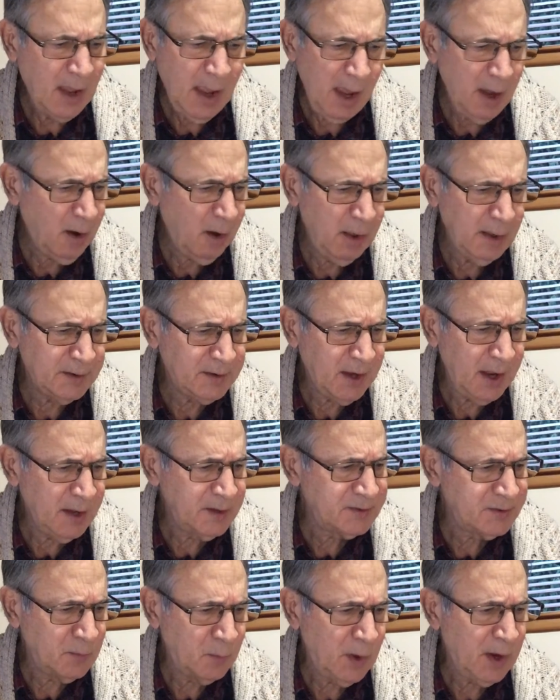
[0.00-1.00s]
And all it
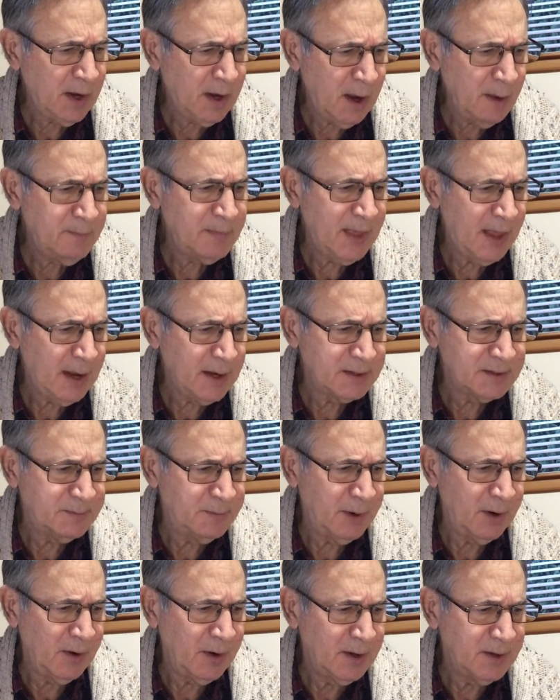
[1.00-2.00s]
takes to wake up that
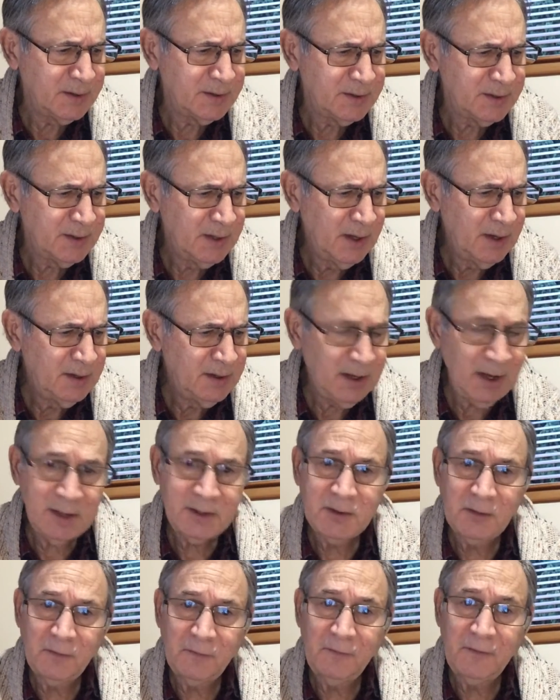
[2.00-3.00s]
experience, to
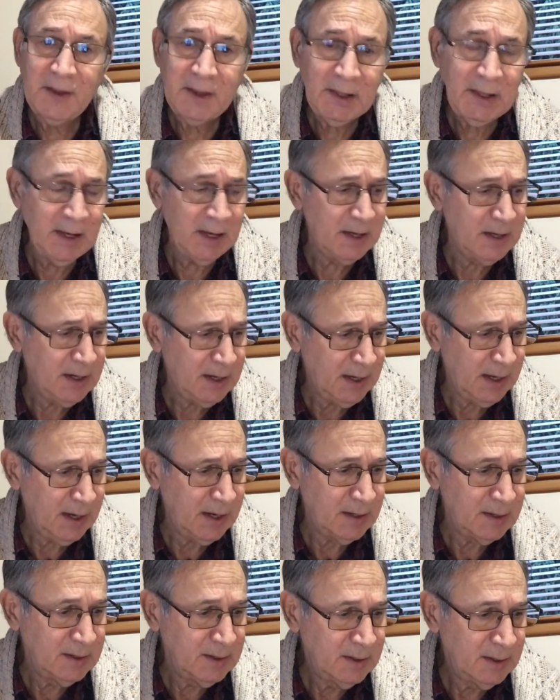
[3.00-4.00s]
get you feeling it
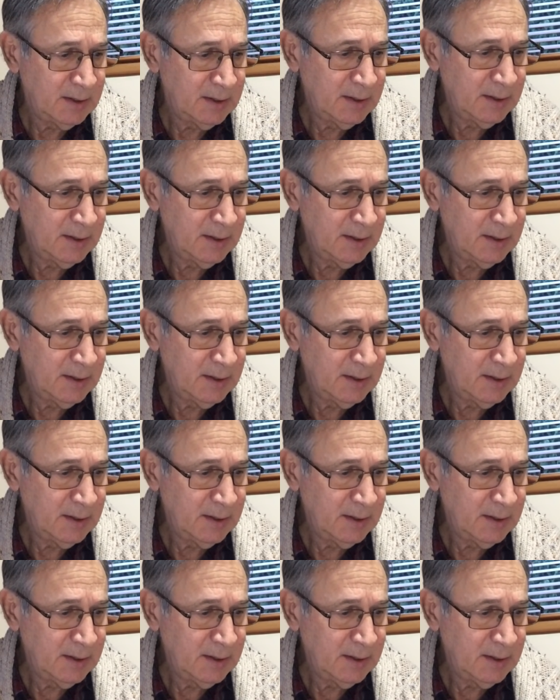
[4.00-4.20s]
again,